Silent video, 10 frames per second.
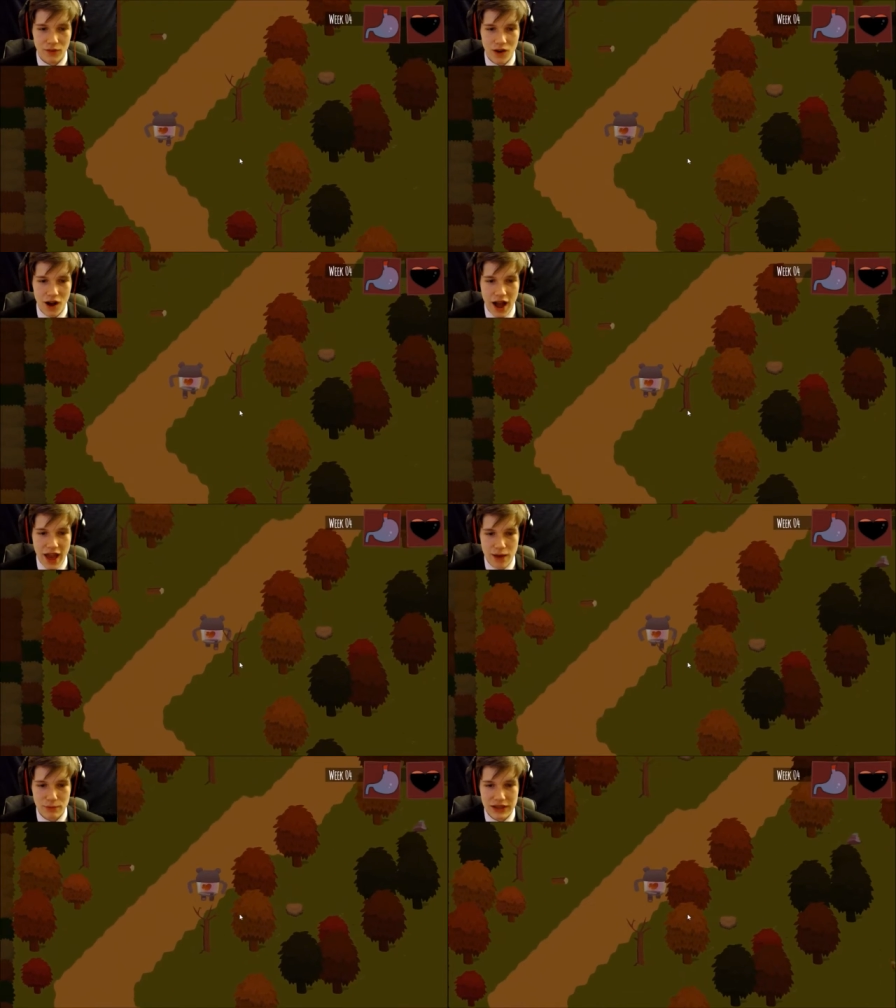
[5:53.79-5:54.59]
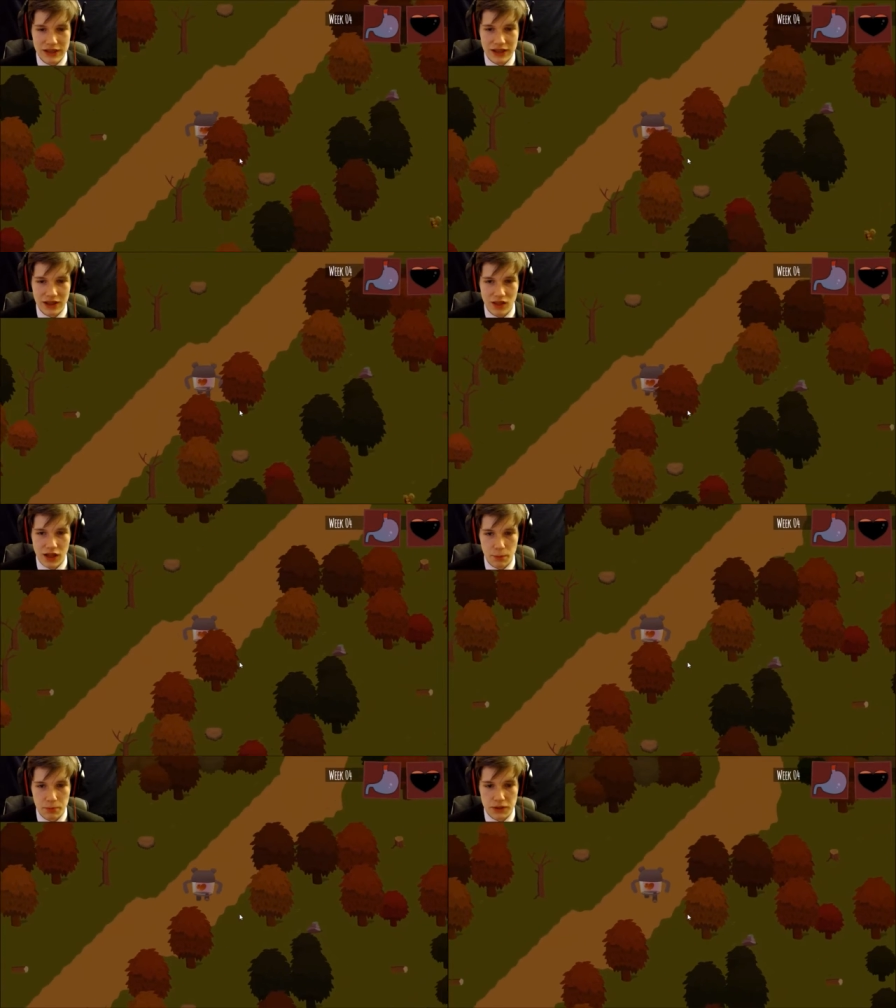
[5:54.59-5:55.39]
Well, I am eating a
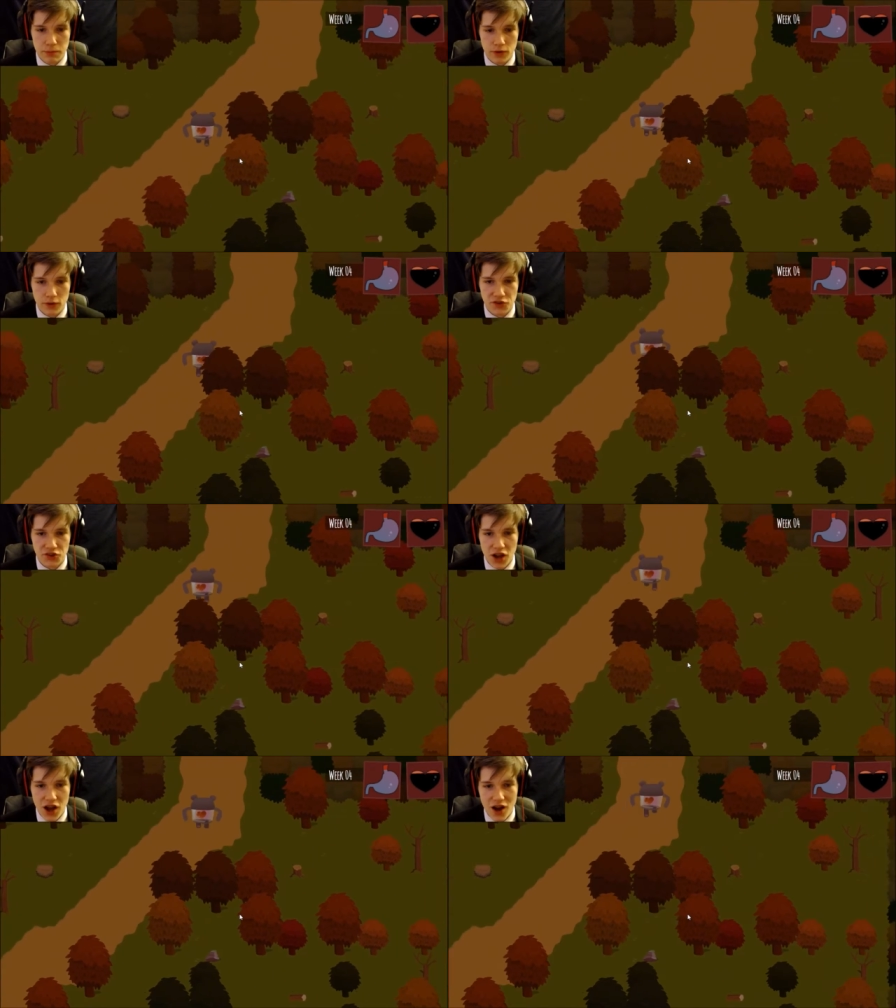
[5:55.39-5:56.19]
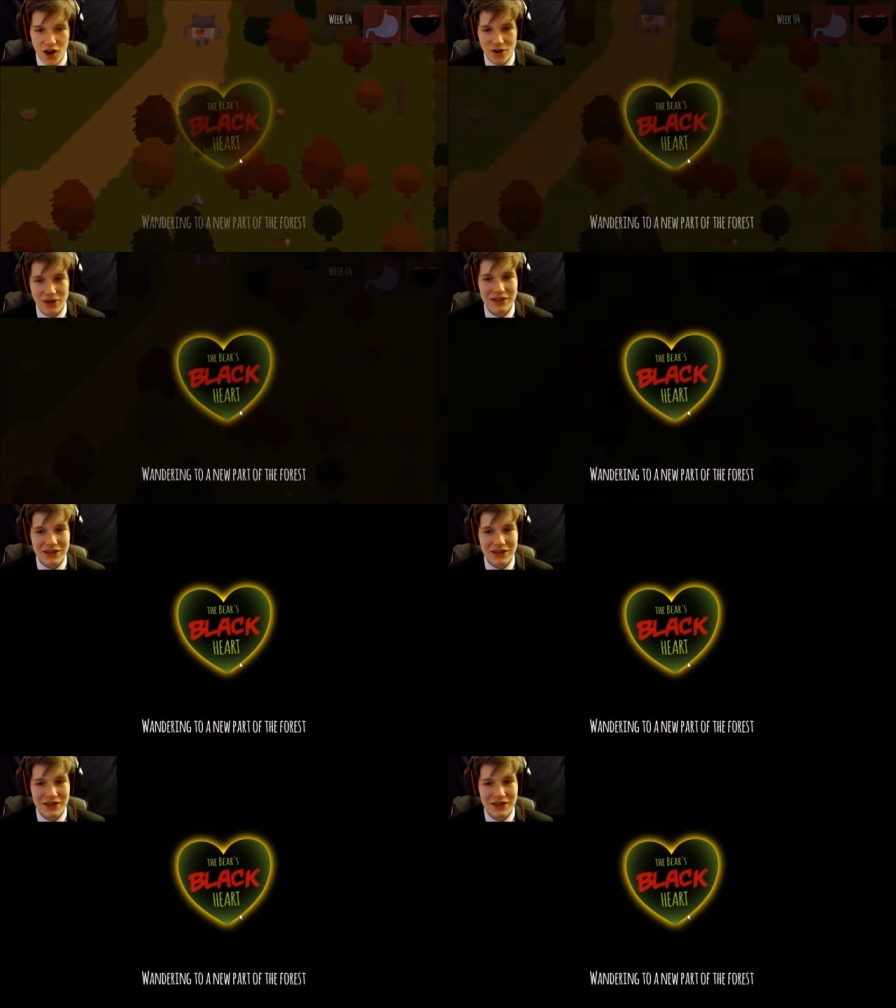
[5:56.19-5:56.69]
lot of people, so